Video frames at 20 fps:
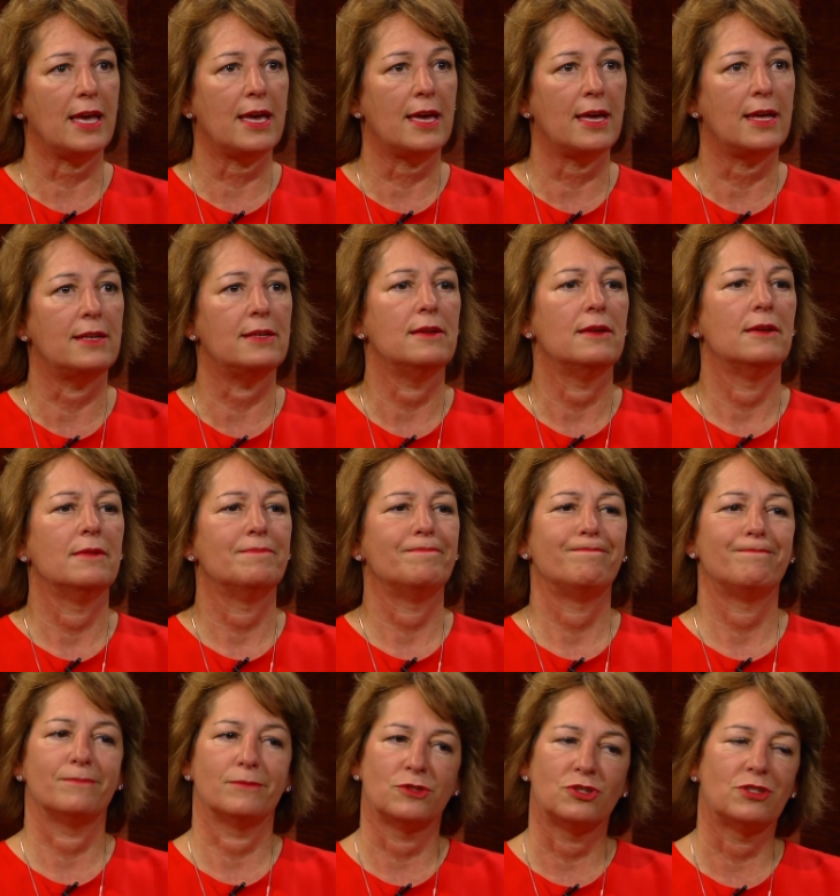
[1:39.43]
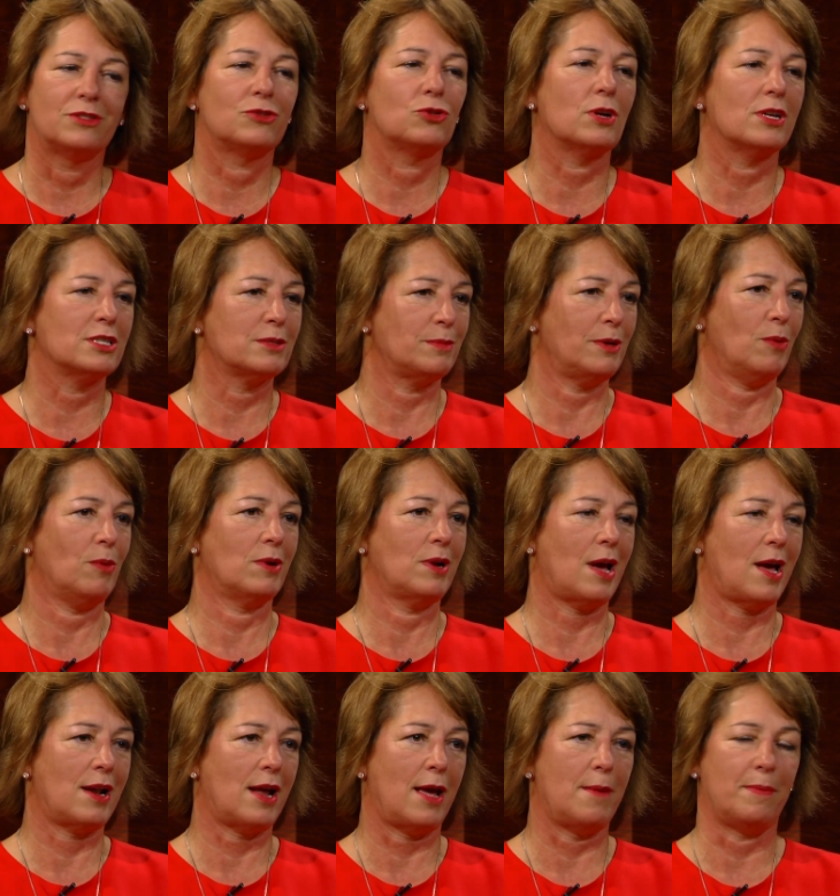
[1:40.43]
it. Yeah. Trust me, we're
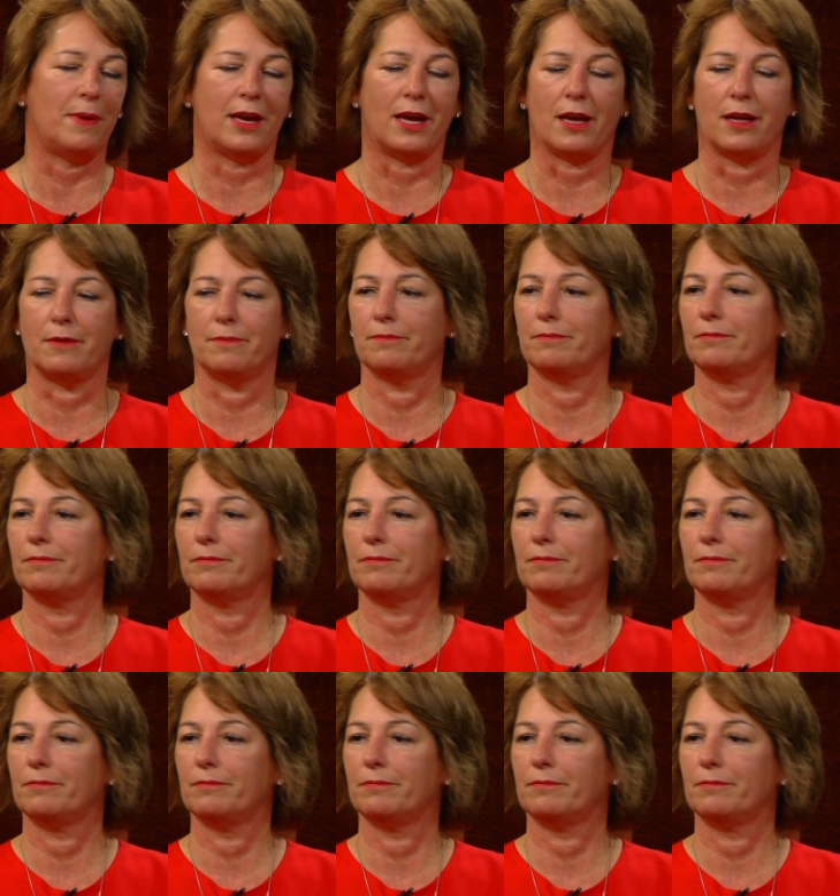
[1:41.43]
not hyping it.